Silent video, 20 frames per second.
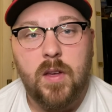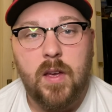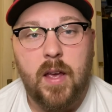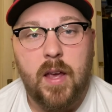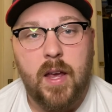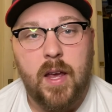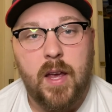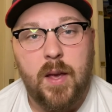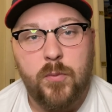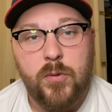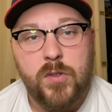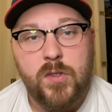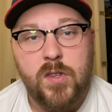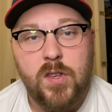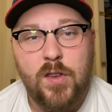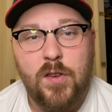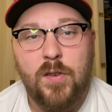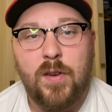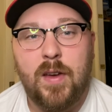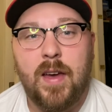And we'll see
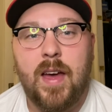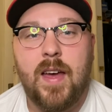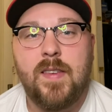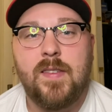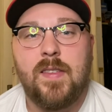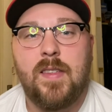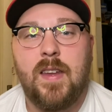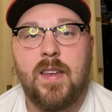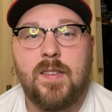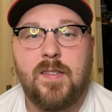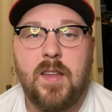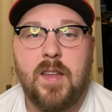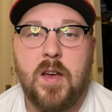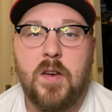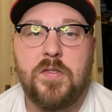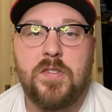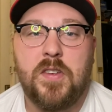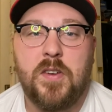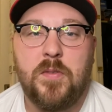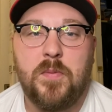you guys in the next day or
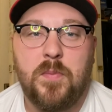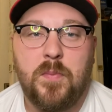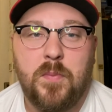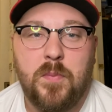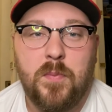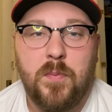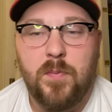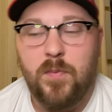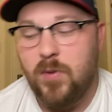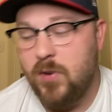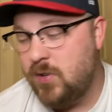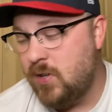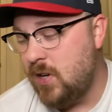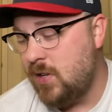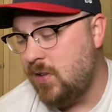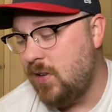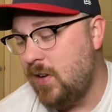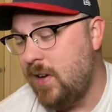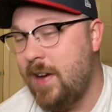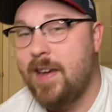so. Appreciate
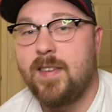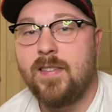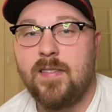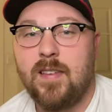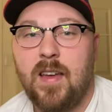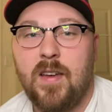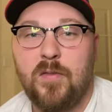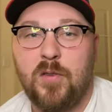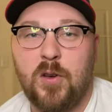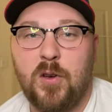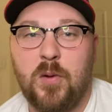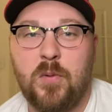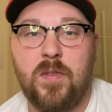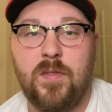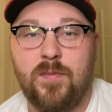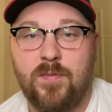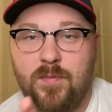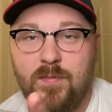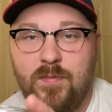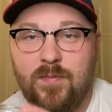you guys. Have a good one.
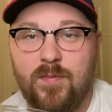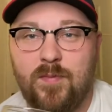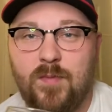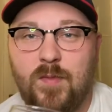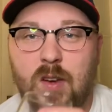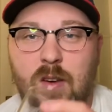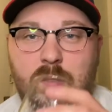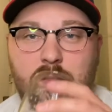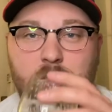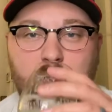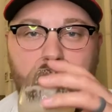Cheers.